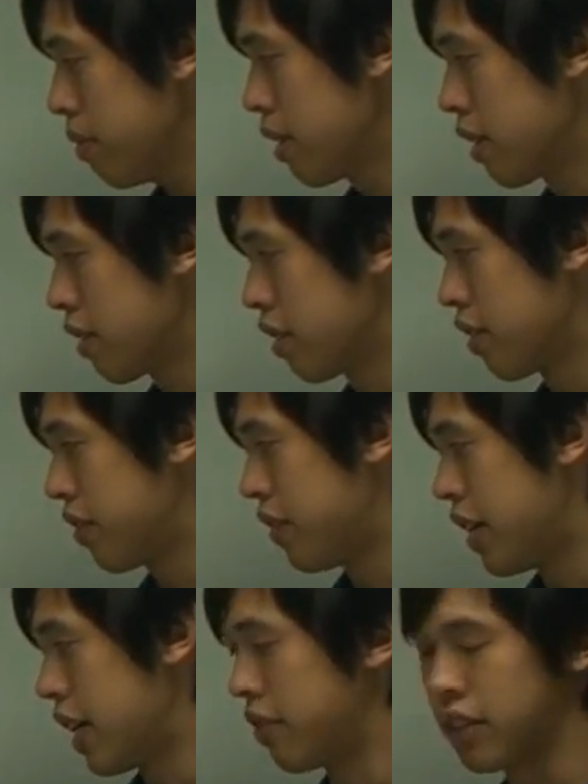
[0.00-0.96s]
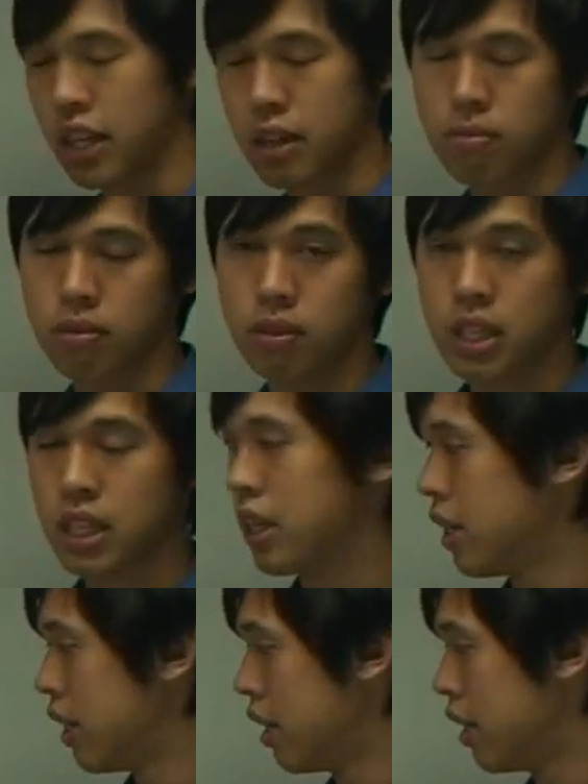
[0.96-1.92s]
So it's just five times one,
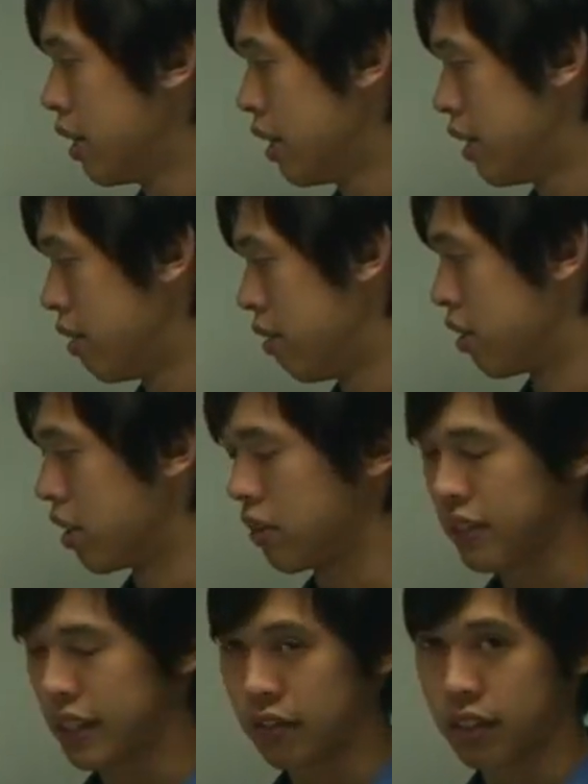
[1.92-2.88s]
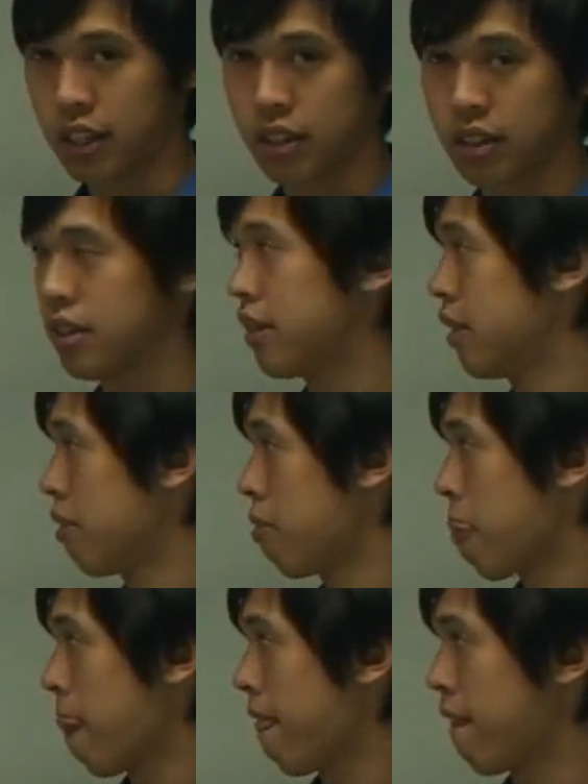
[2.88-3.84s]
which is five liters.
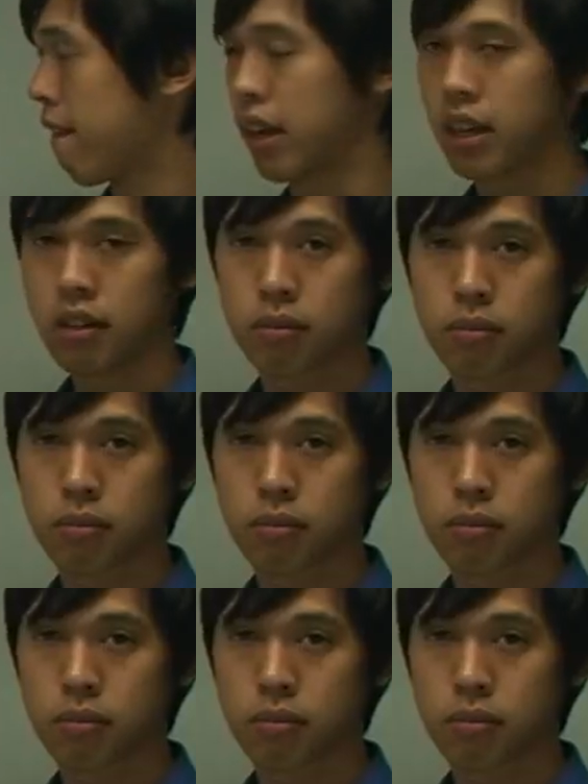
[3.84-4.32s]
Okay.